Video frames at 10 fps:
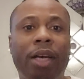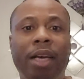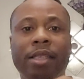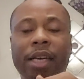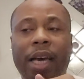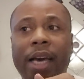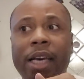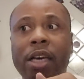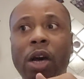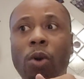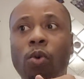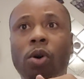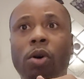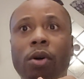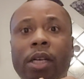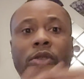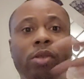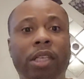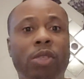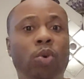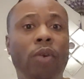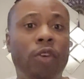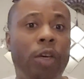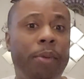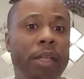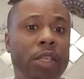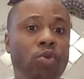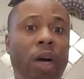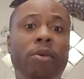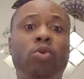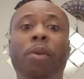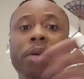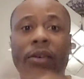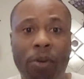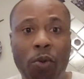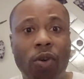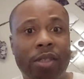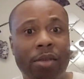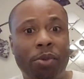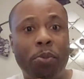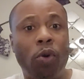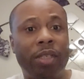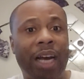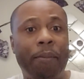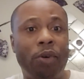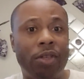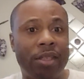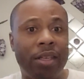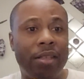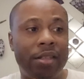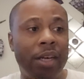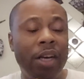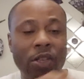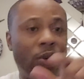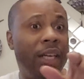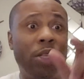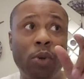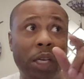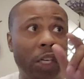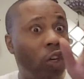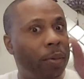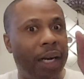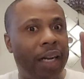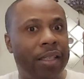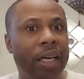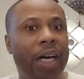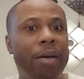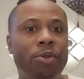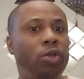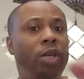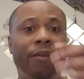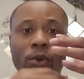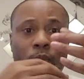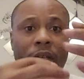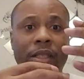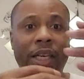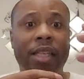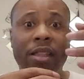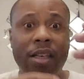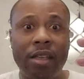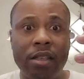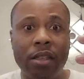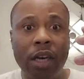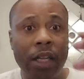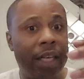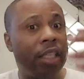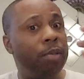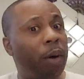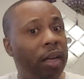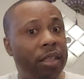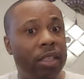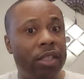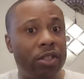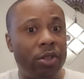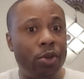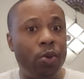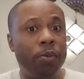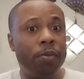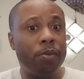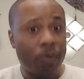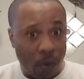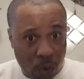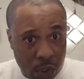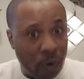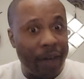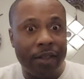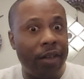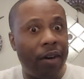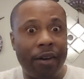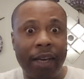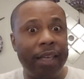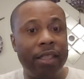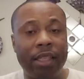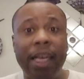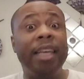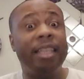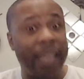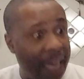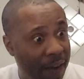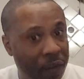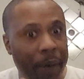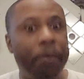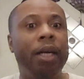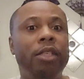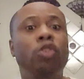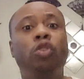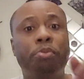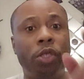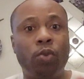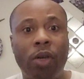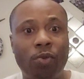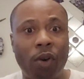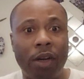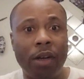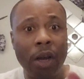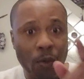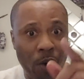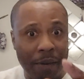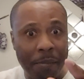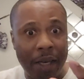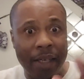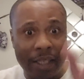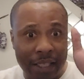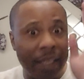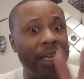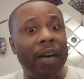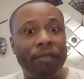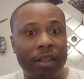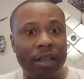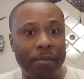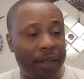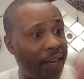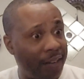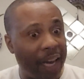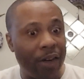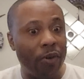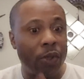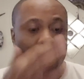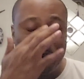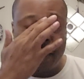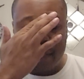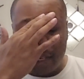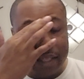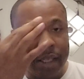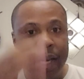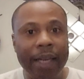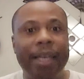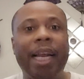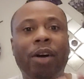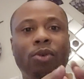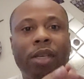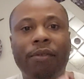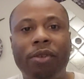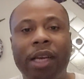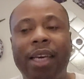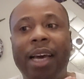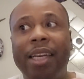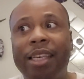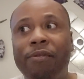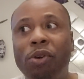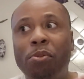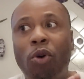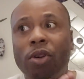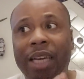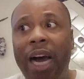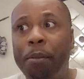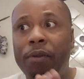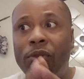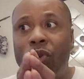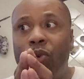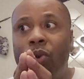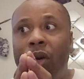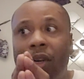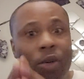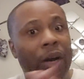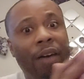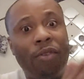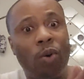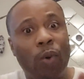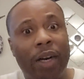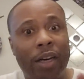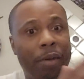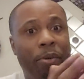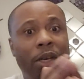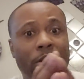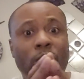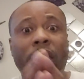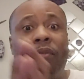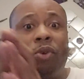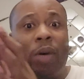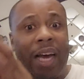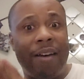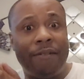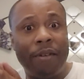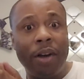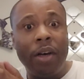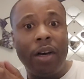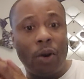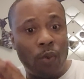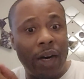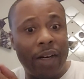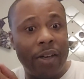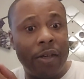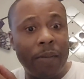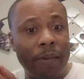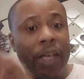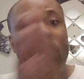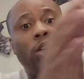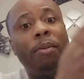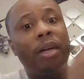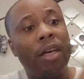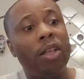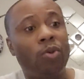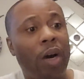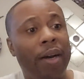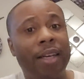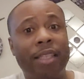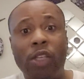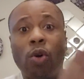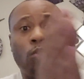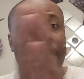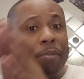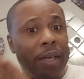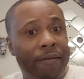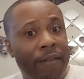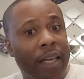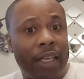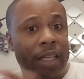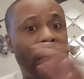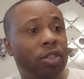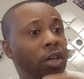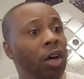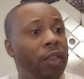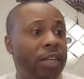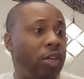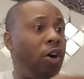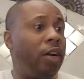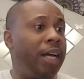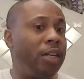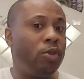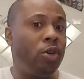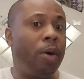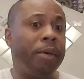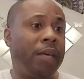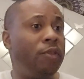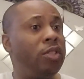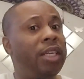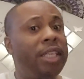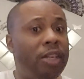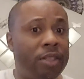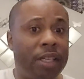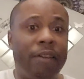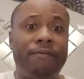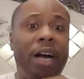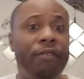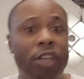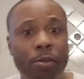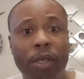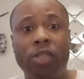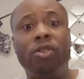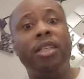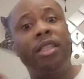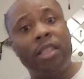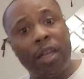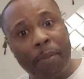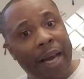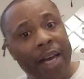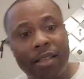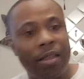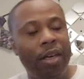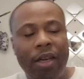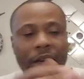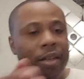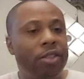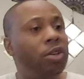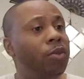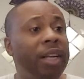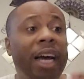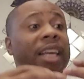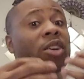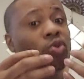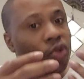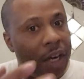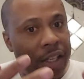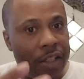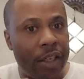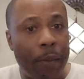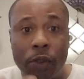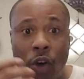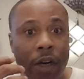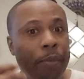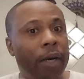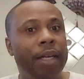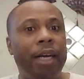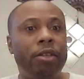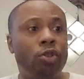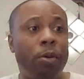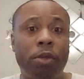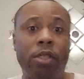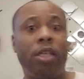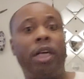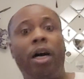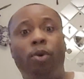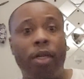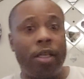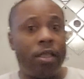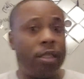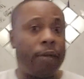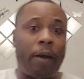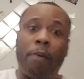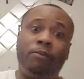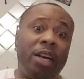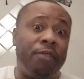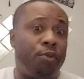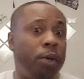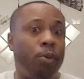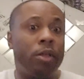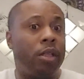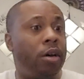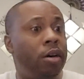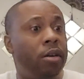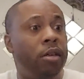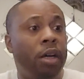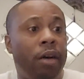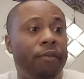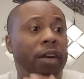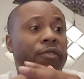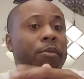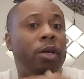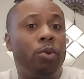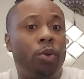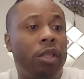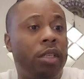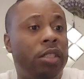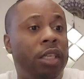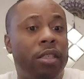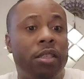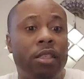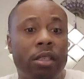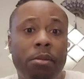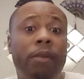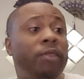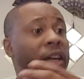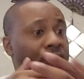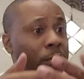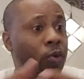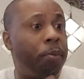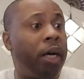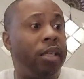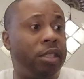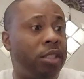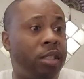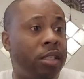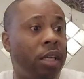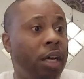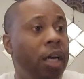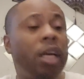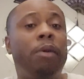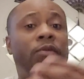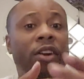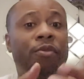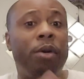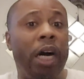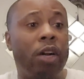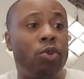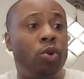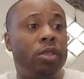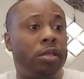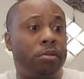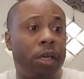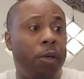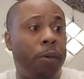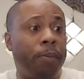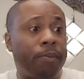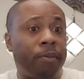They can't say, hey, well, in 2012 you committed this crime, that's why I'm gonna give you more time on your sentence. So they doing a little bit at a time. So you have to really take things that these politicians do with a grain of salt. It ain't they have the ability to push one button and delete everything, but they're not going to do it because they can't give you more time if you don't have no record compared to if you have a record and you commit another crime. They can say you're a repeat felon, and that's all that, I'm going to give you 10 years instead of 5 years because you did this in the past. So they're not in a rush. I'm sorry to break it down to you. I'm just tell you how it is. I'm very familiar with the law, very familiar with the justice system. I'm very familiar with politicians, and I'm very familiar how the court system go.